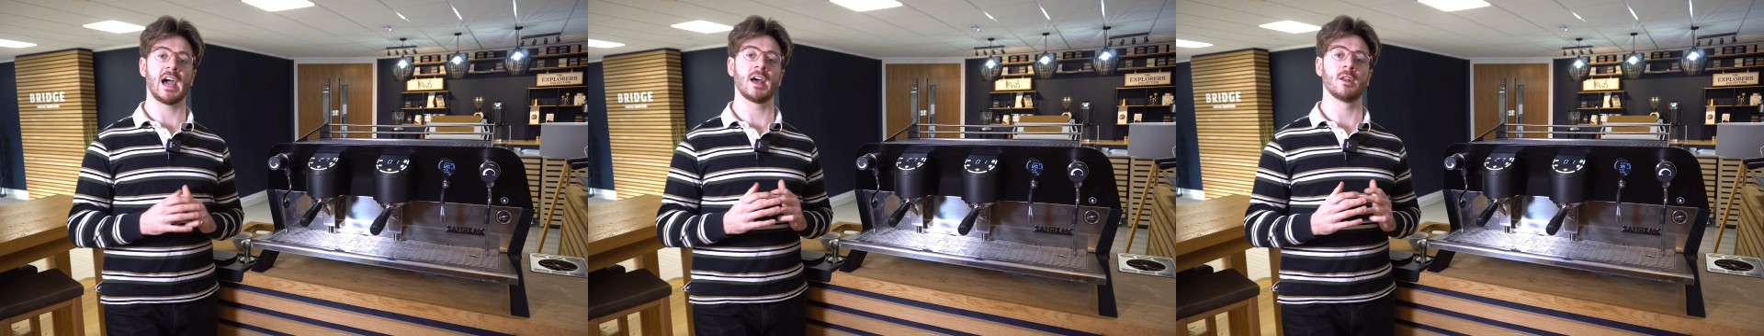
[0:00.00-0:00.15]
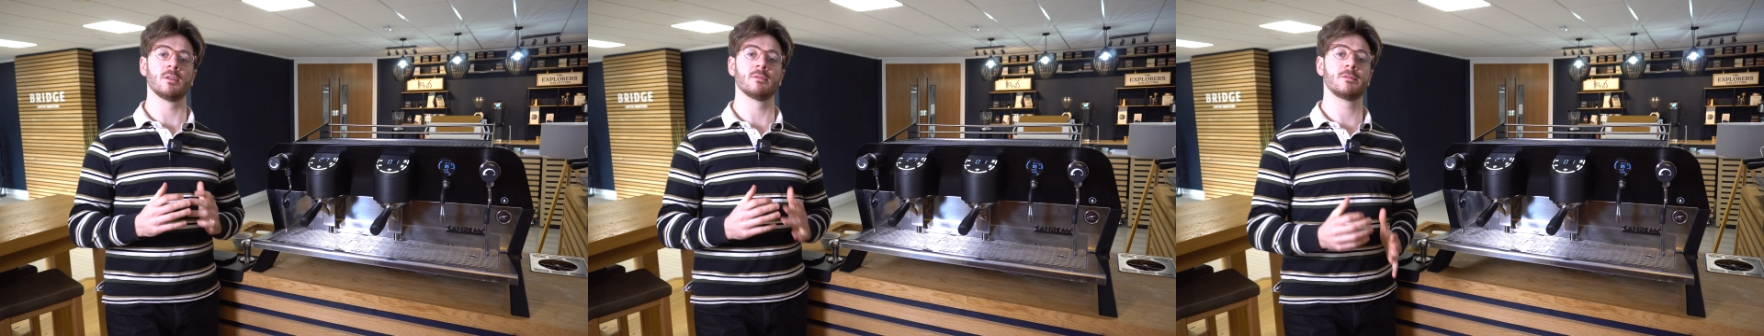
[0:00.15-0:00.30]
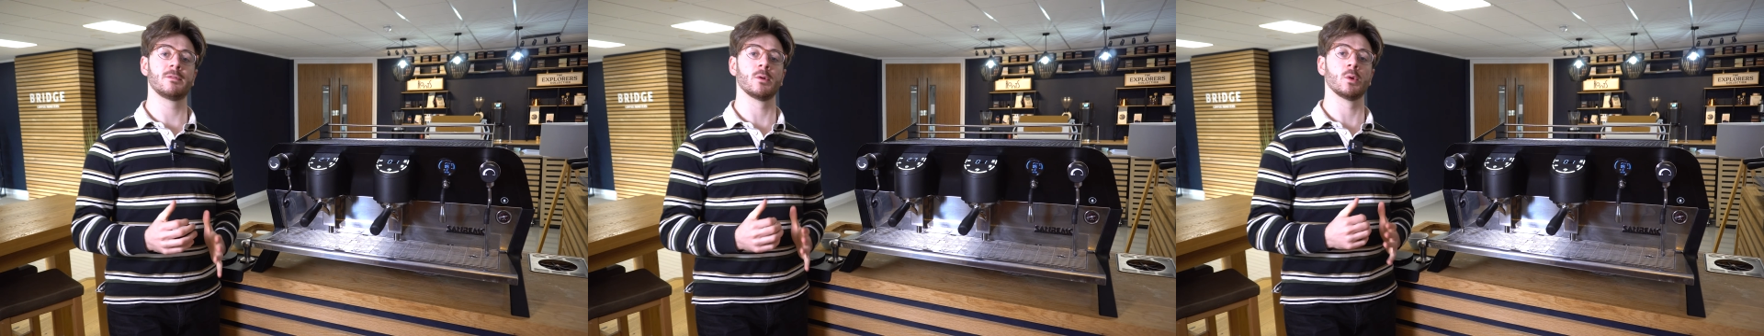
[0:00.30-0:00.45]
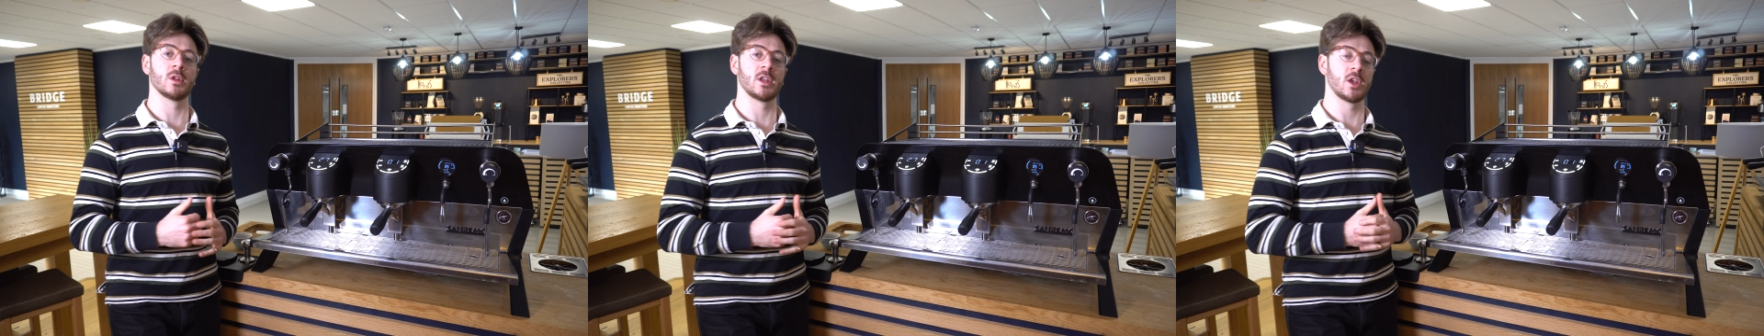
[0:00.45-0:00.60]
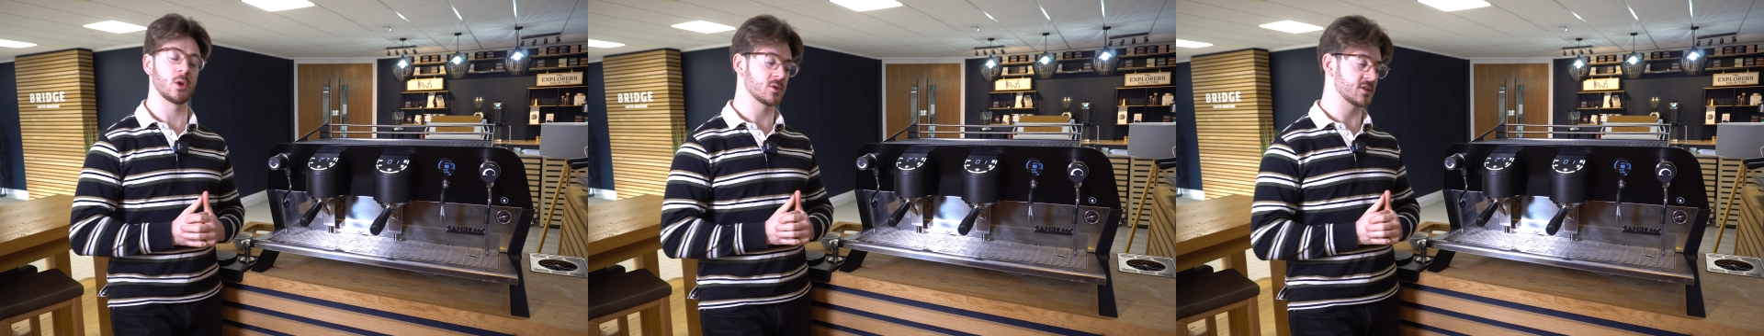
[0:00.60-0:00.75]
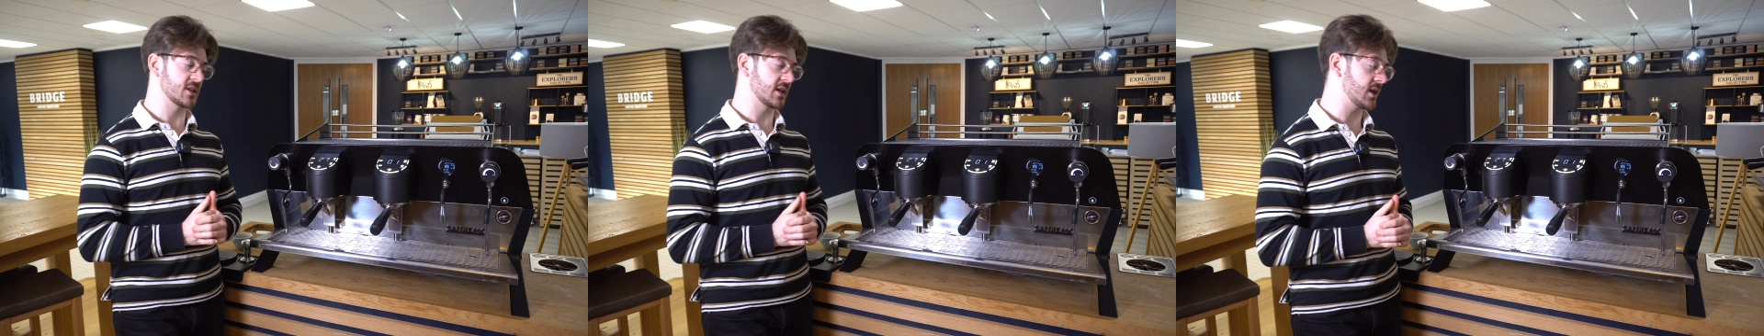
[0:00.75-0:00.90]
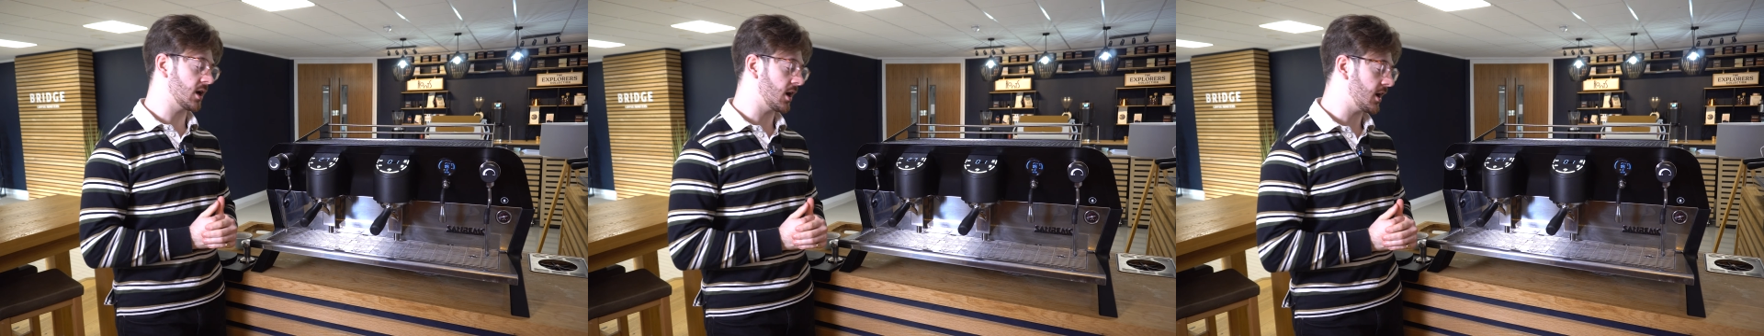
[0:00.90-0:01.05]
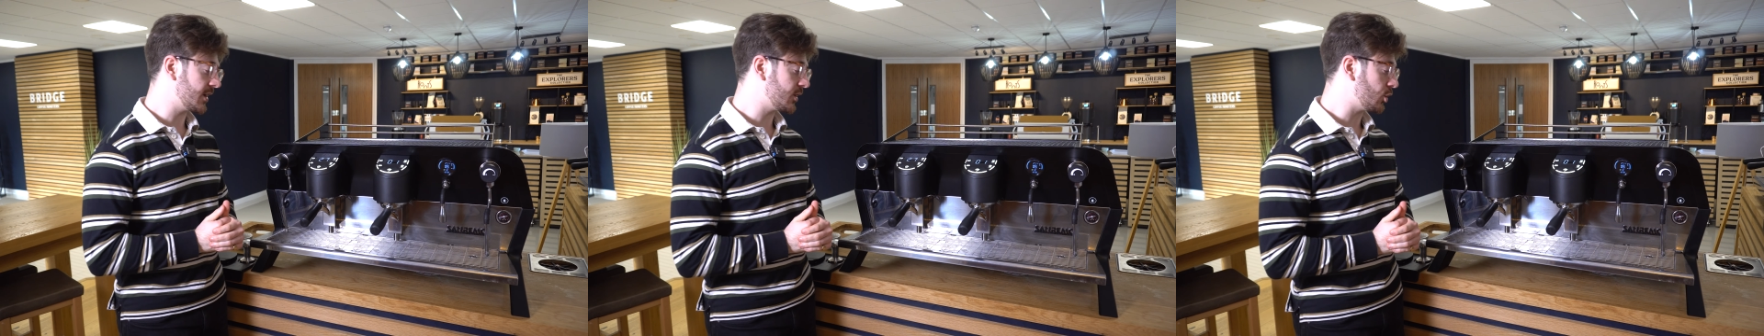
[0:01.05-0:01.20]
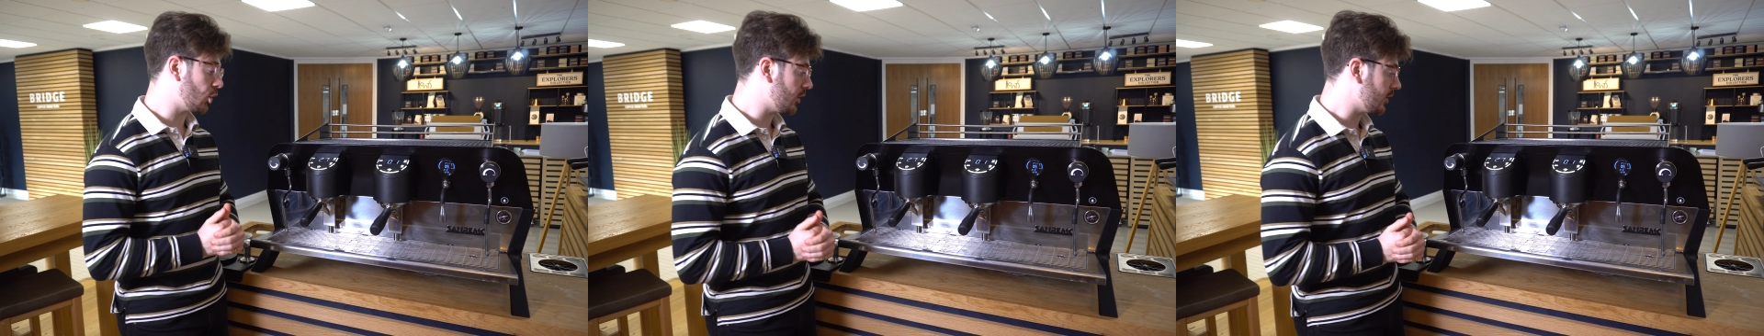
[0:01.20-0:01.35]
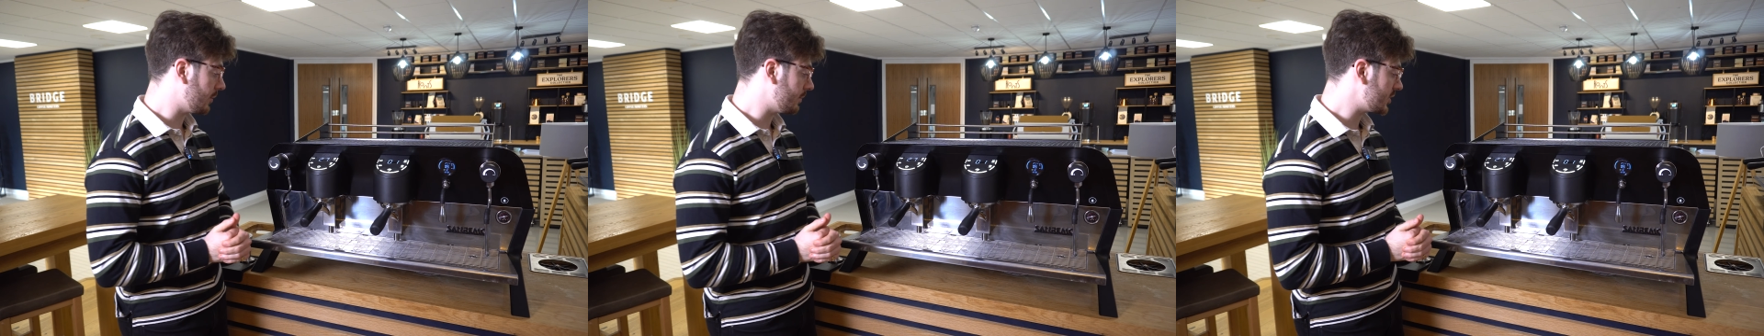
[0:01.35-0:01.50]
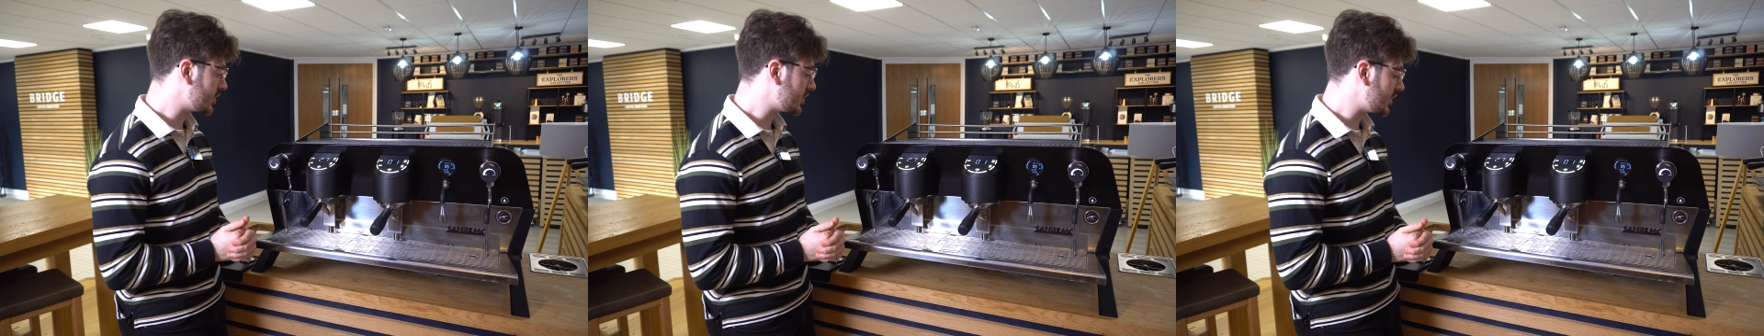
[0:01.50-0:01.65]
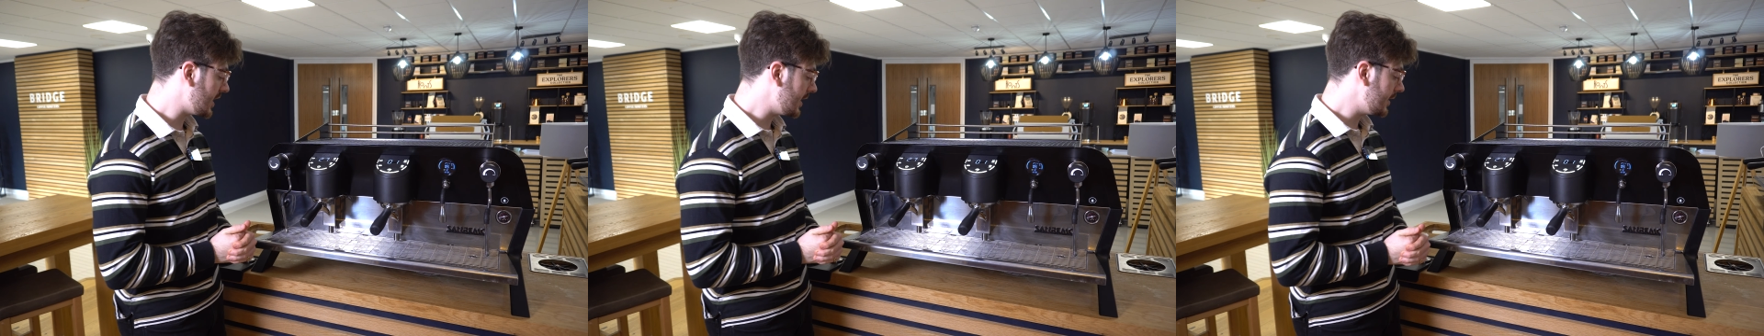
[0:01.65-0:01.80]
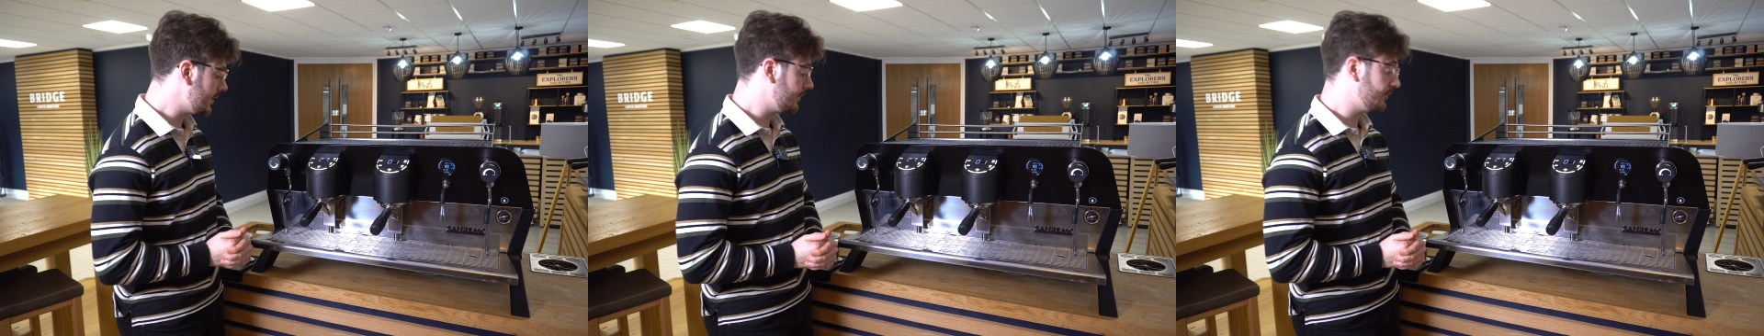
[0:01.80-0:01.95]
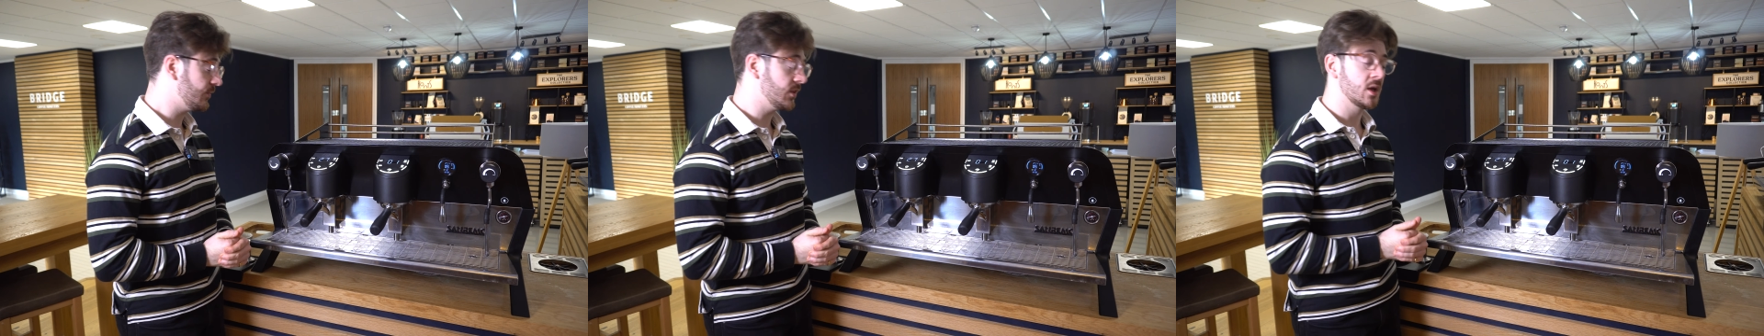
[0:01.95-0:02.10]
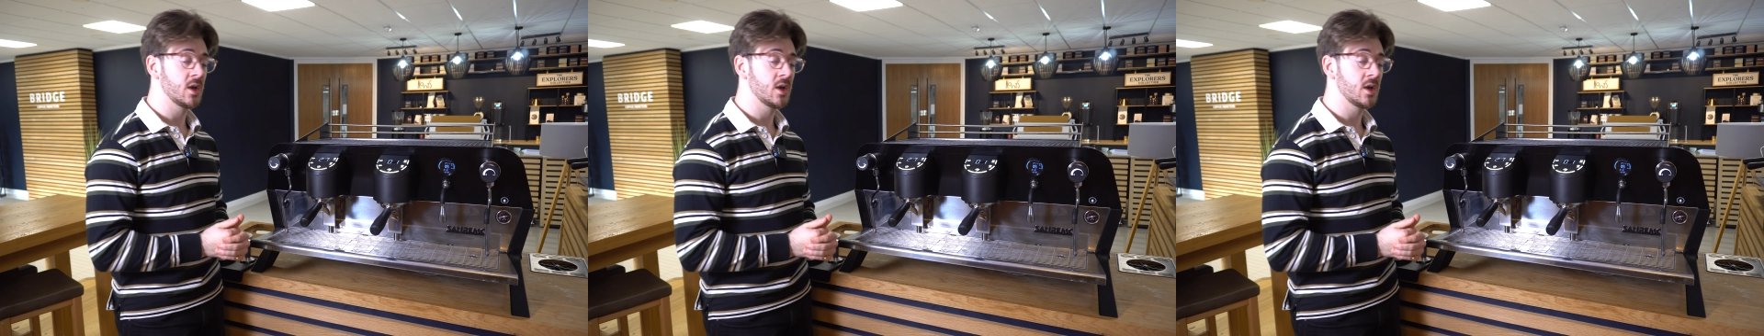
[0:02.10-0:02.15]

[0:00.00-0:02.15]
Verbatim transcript: and full user guide on the machine.